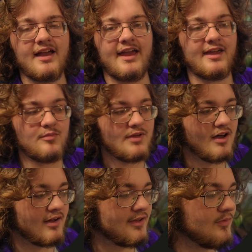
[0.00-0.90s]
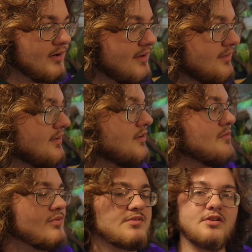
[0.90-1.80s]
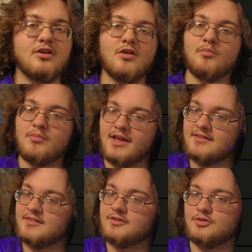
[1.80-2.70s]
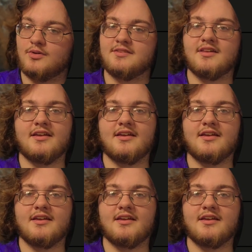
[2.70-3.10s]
Hate me all you want, they're still an amazing choice,